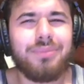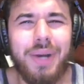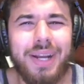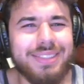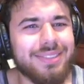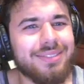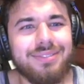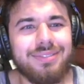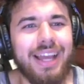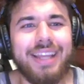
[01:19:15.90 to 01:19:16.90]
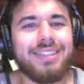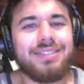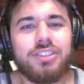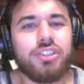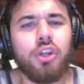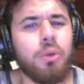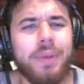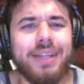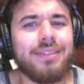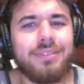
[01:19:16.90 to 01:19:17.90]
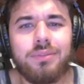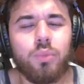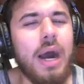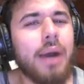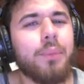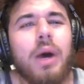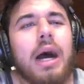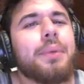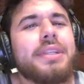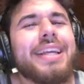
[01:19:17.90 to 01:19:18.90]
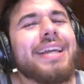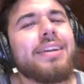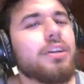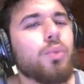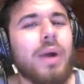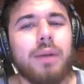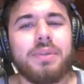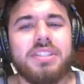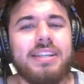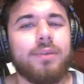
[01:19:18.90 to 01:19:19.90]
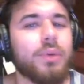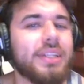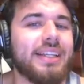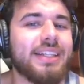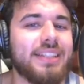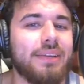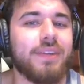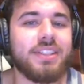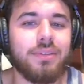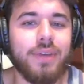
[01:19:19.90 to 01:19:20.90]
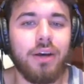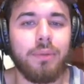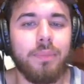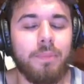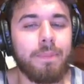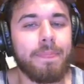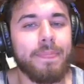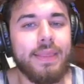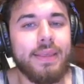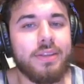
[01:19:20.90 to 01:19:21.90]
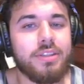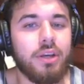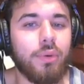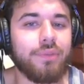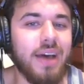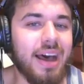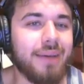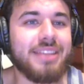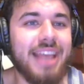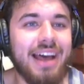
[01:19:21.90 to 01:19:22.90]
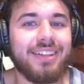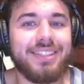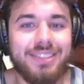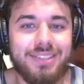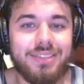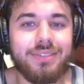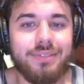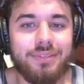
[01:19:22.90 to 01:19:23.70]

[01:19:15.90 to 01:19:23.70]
what? Like, stupid. Why would they get another wide receiver when they need defensive help? So if I'm Dallas,